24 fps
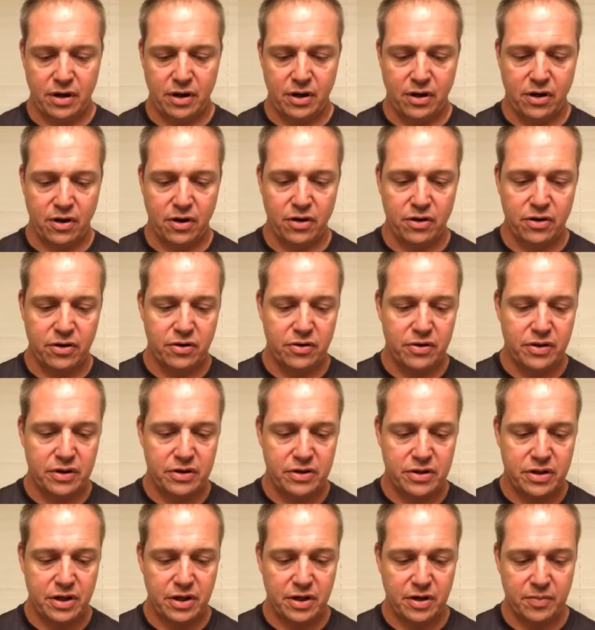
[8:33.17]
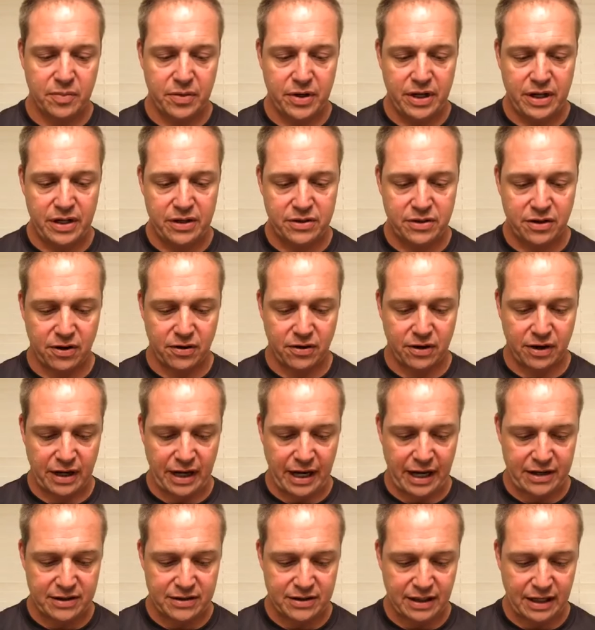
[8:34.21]
earlier this year, but he certainly
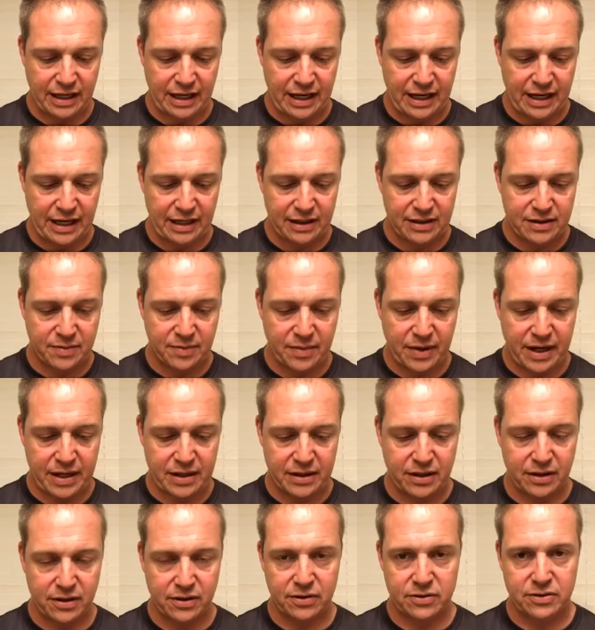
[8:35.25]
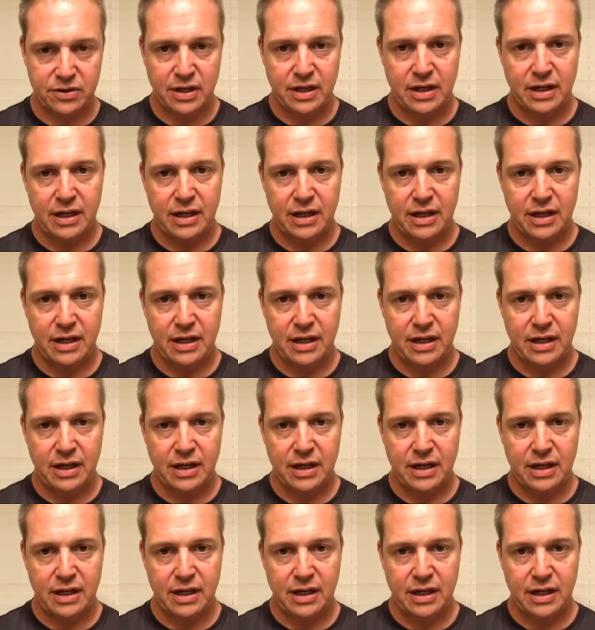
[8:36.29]
has the leg to make those.